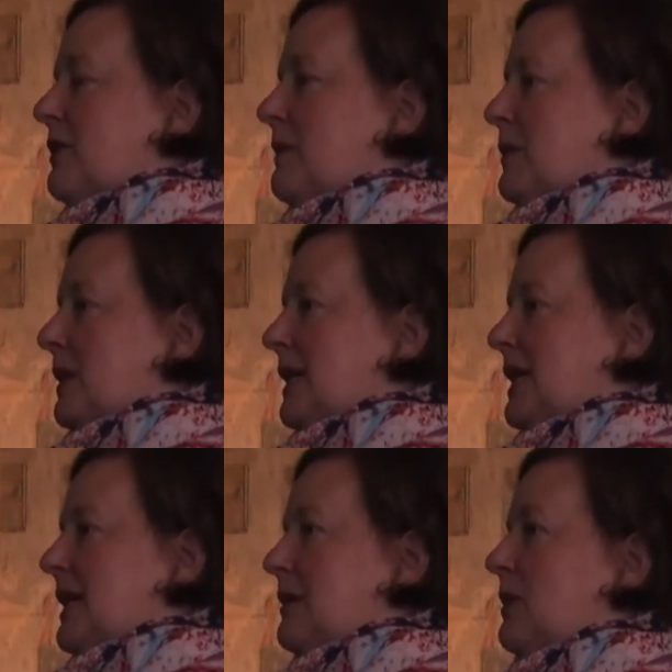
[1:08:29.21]
from the
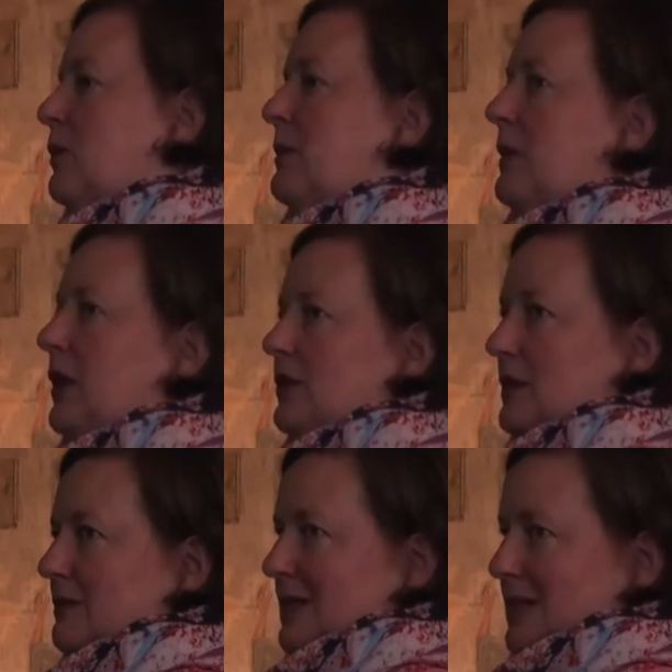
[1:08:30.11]
beginning, but we
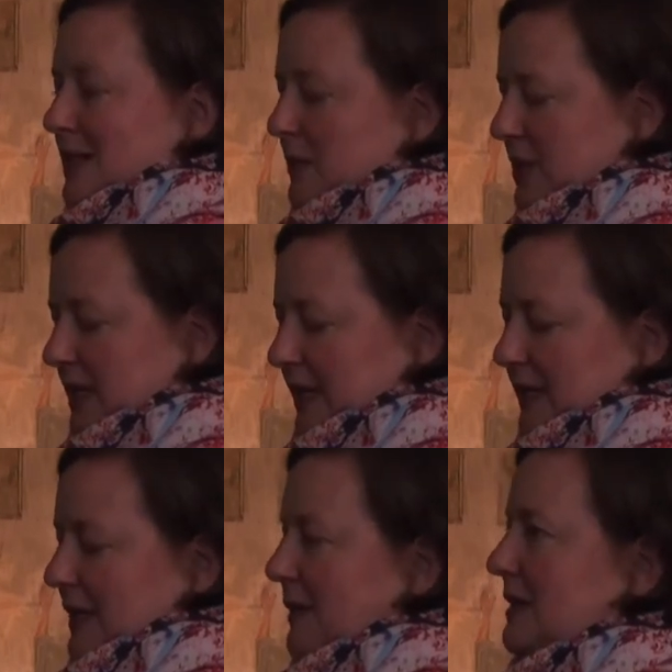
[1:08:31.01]
partnered with Somerset
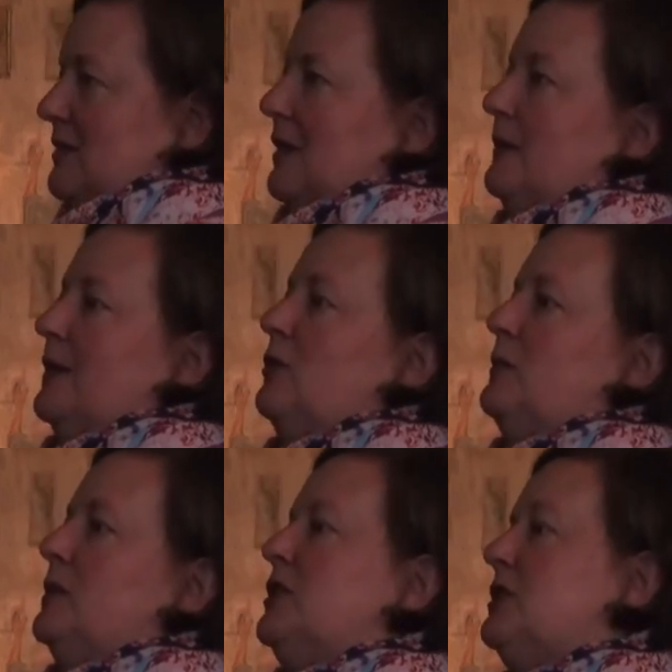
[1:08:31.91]
Economic Development
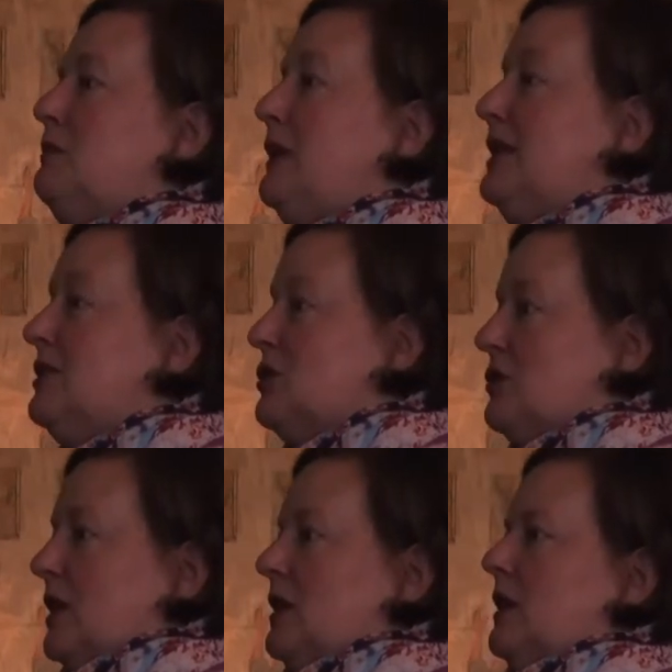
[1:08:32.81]
Corporation, Main
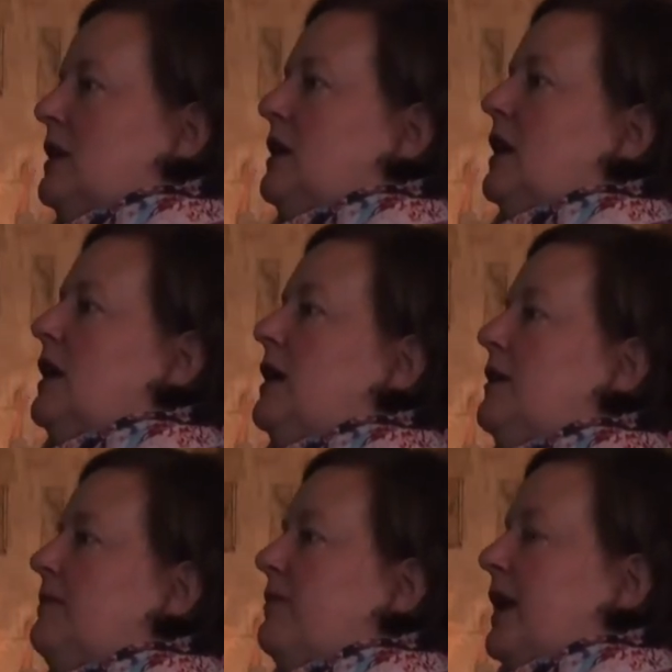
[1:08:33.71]
Street,
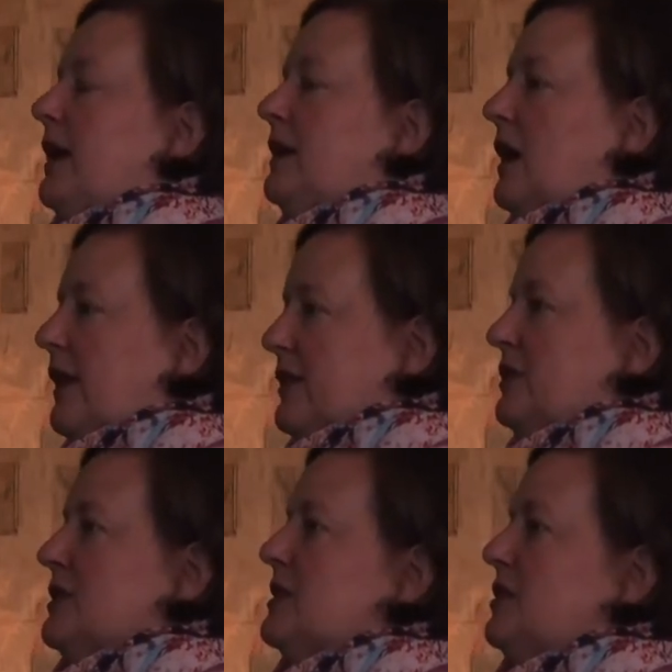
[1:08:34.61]
um, and
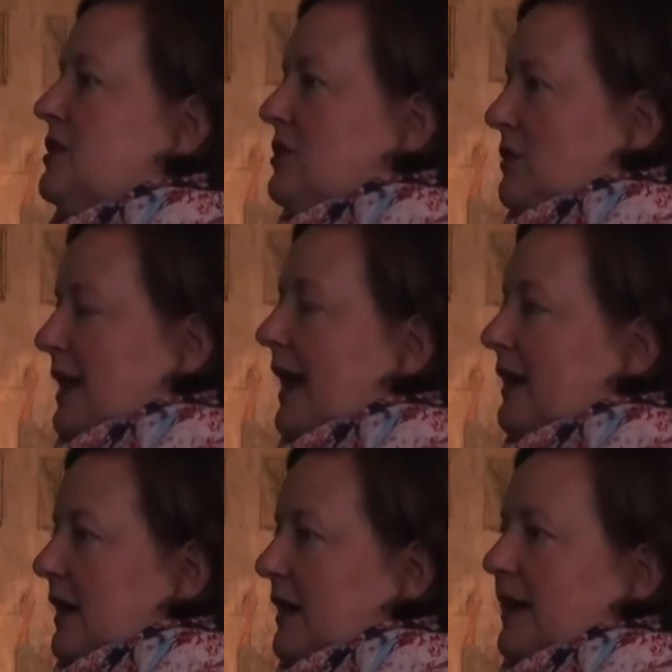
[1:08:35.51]
others to do
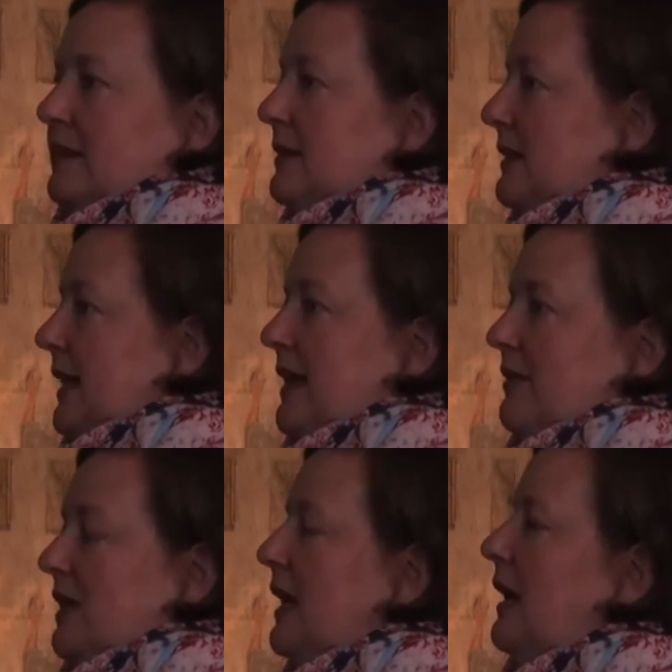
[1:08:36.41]
that kind of, and
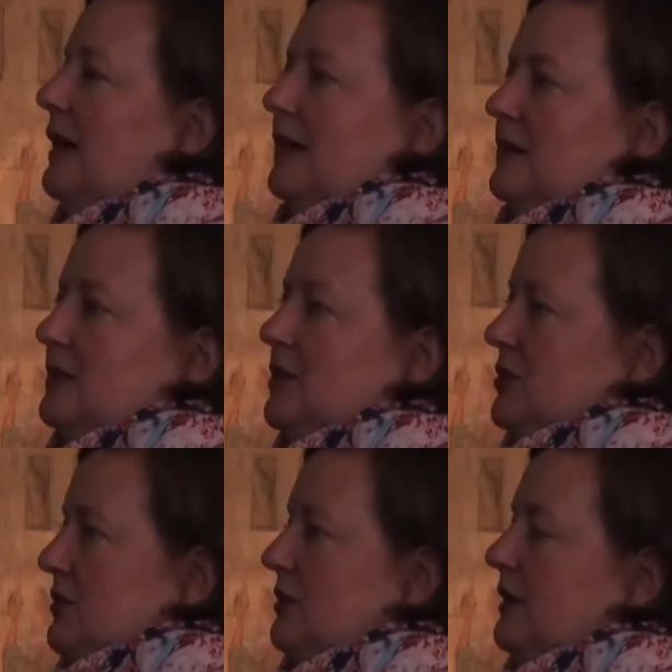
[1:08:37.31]
KVCOG to
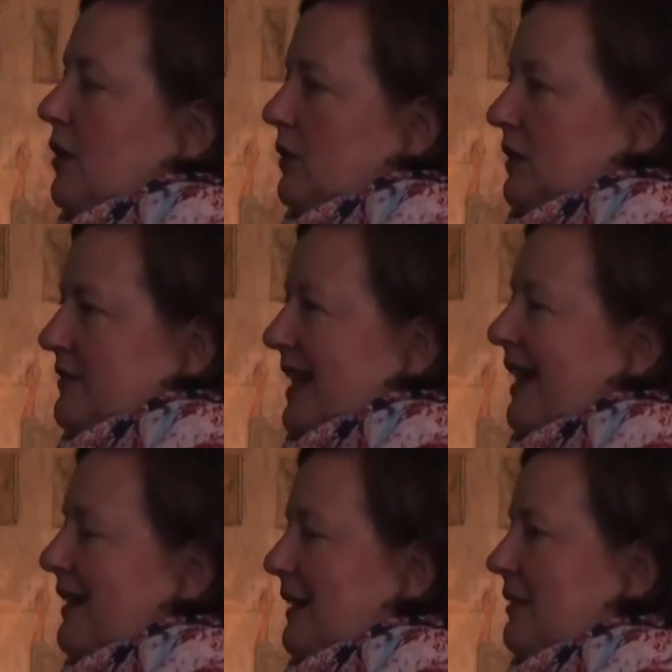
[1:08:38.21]
do all of
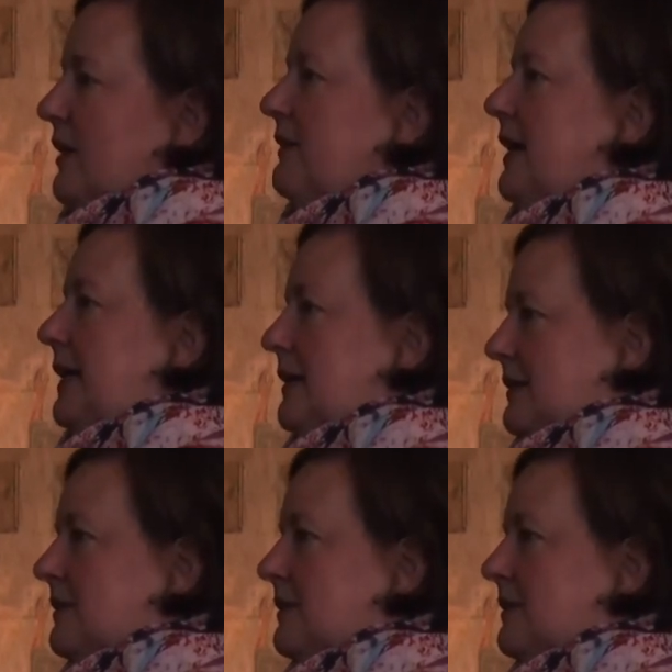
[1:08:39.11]
that kind of grant writing.